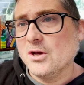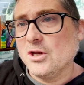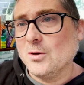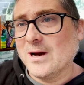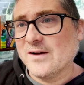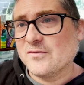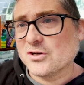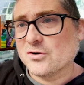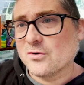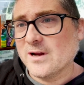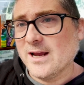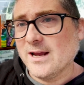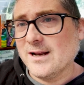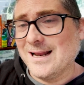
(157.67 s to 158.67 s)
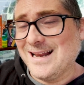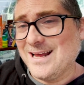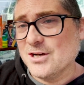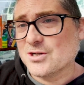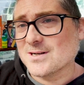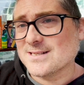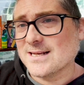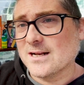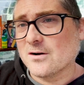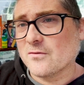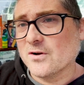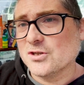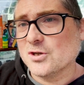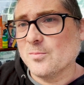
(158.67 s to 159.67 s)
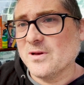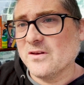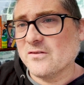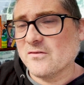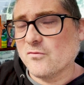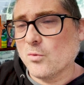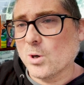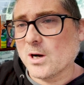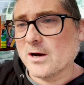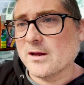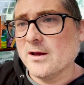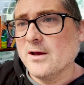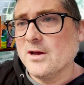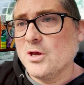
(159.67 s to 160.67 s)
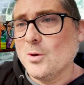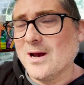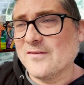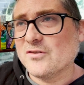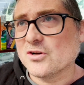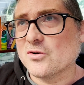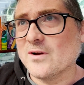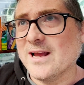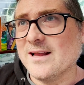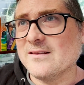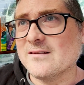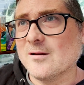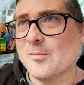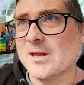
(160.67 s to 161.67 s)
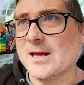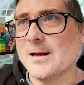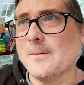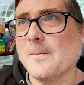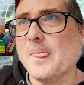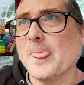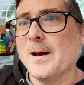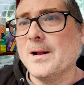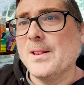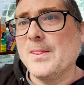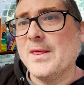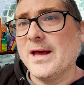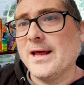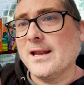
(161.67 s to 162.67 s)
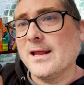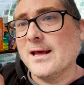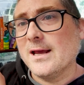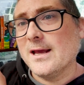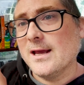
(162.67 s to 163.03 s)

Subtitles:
You have to create an interesting and original piece of work. You have to create something that